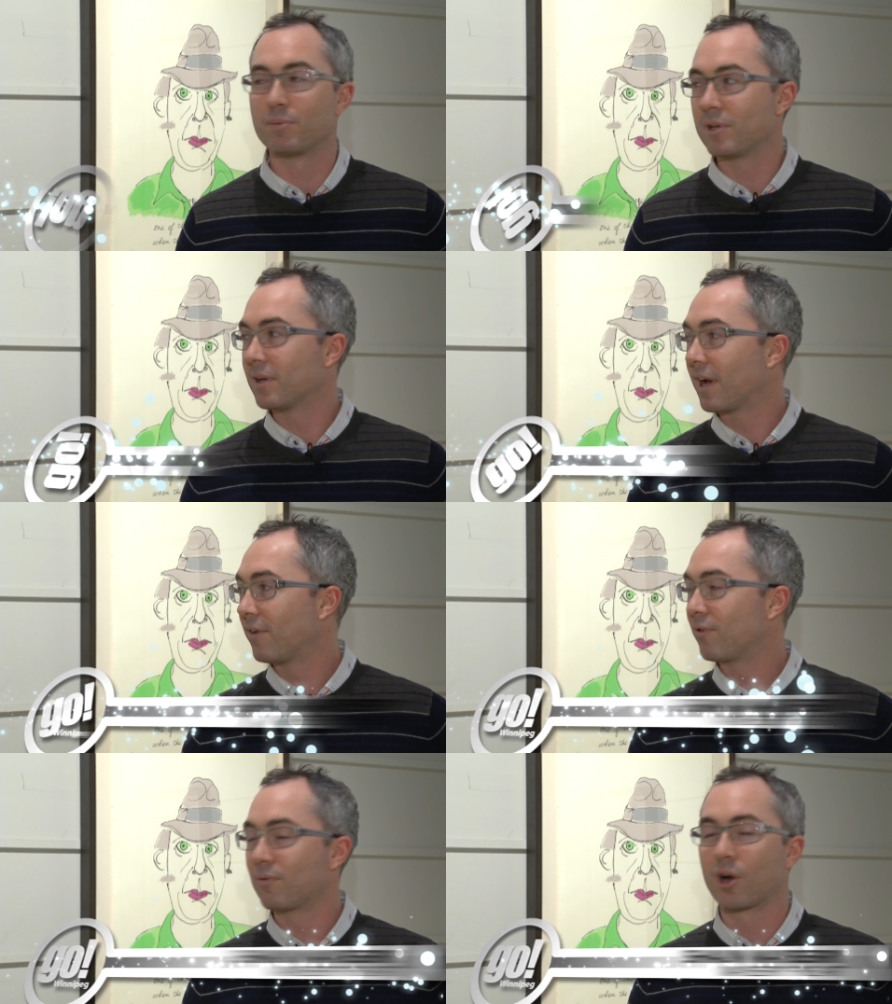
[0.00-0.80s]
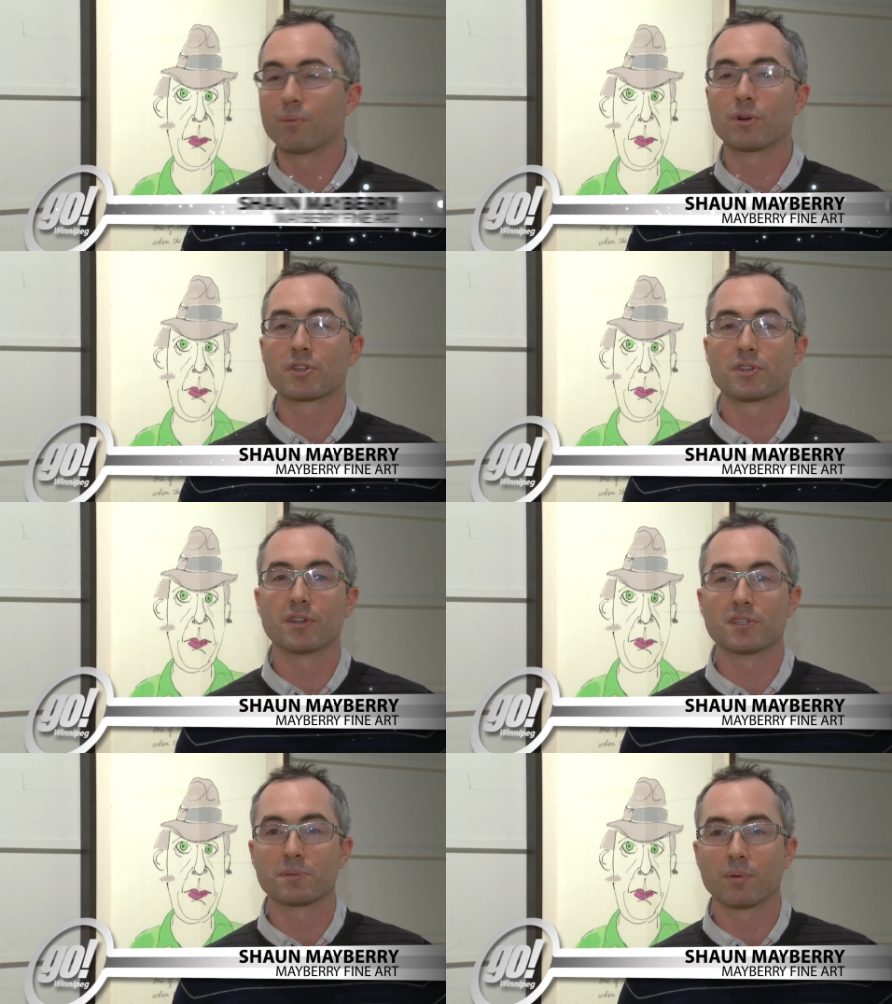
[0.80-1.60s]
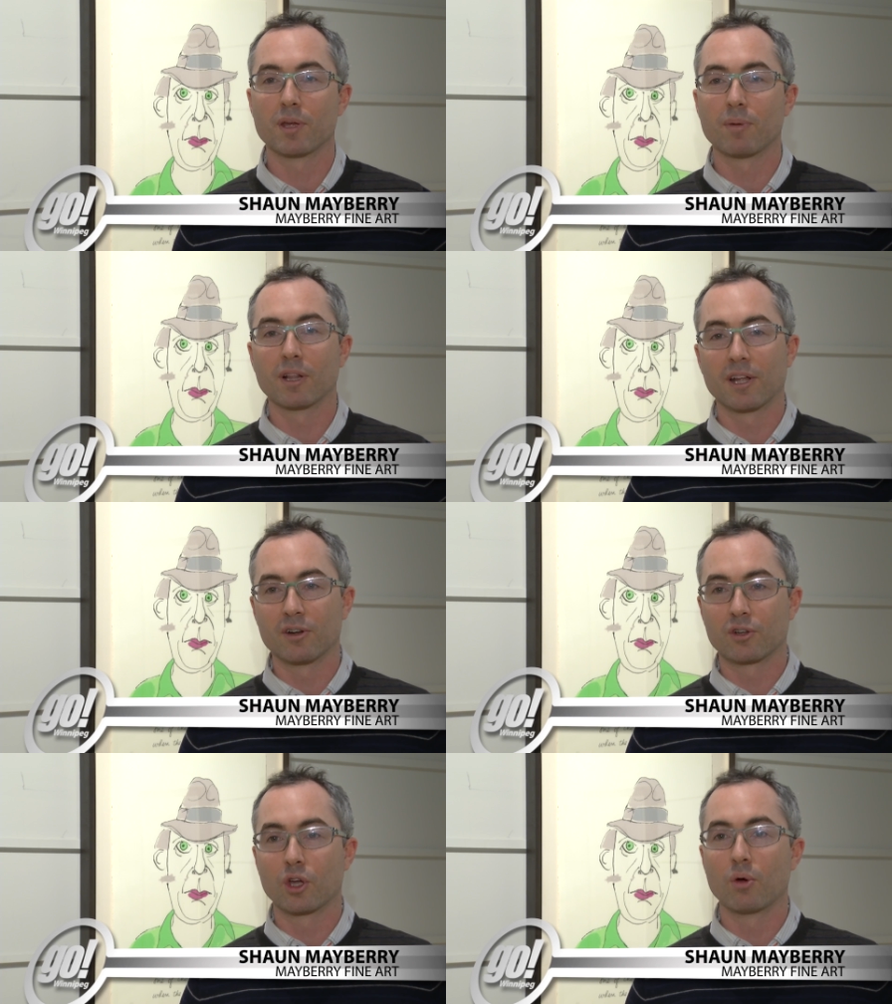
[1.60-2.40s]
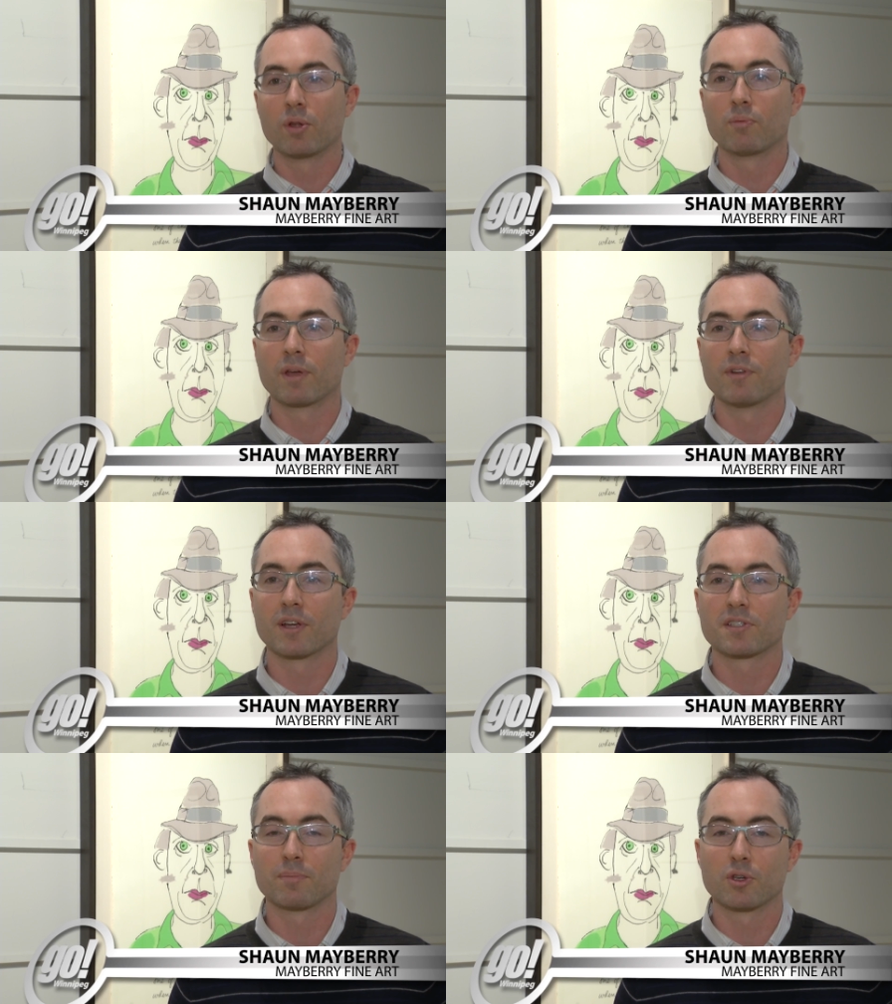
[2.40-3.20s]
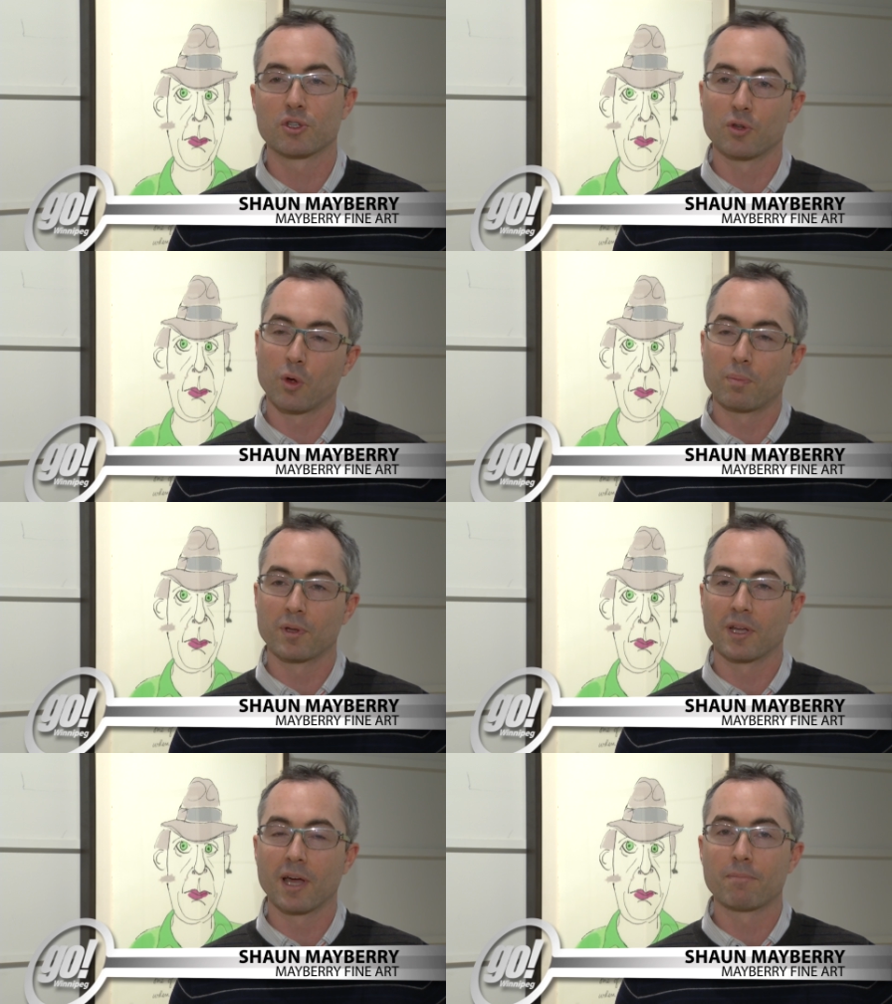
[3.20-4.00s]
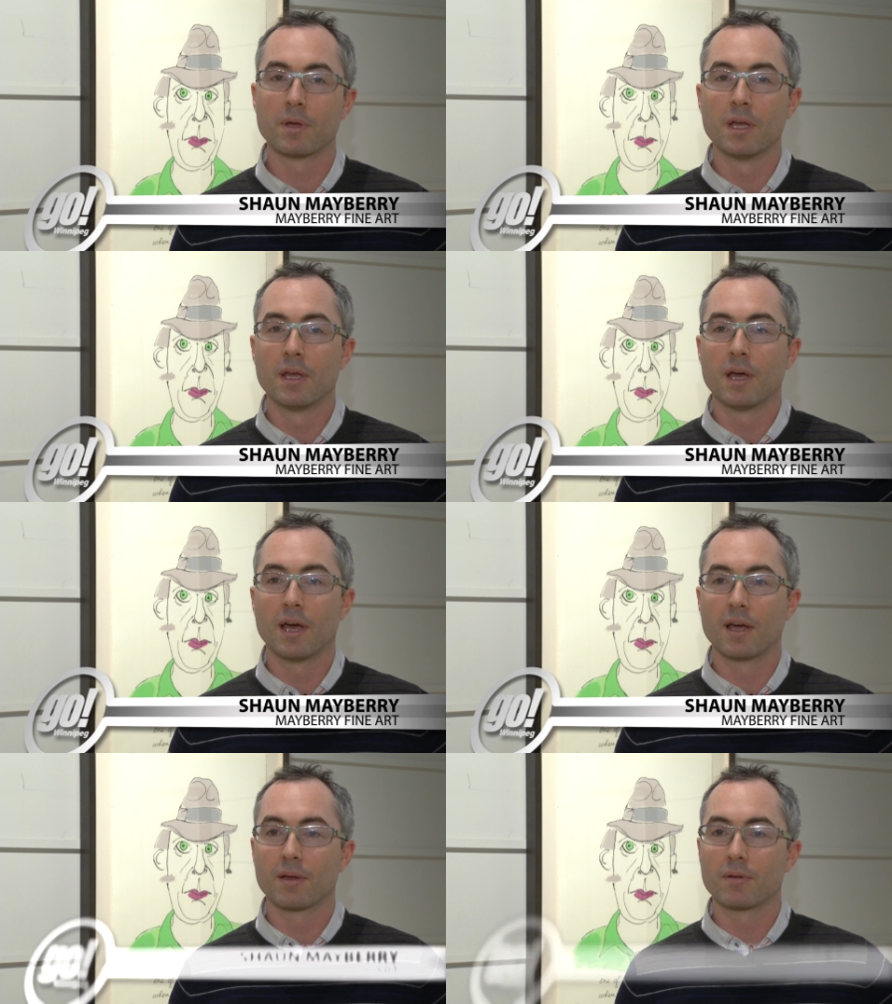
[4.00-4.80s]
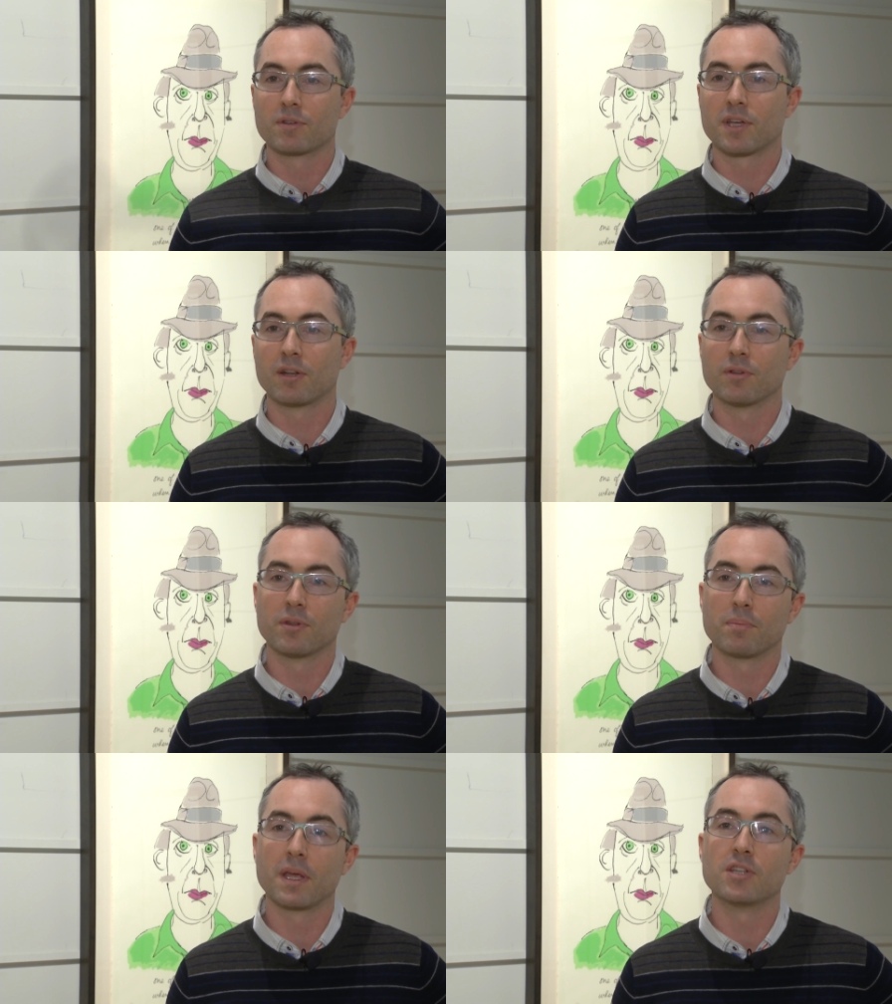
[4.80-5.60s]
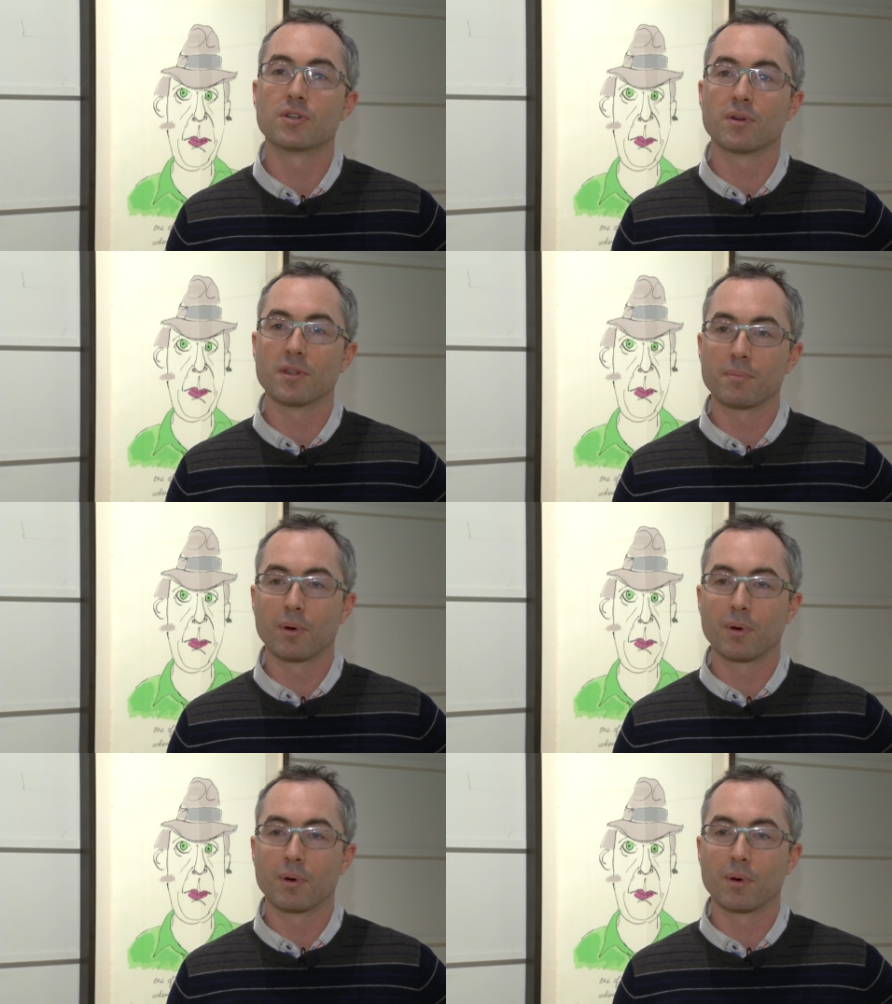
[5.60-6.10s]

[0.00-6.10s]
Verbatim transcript: to be, have artworks on display by Leonard Cohen. We have an exhibition opening up uh, titled The Painter and the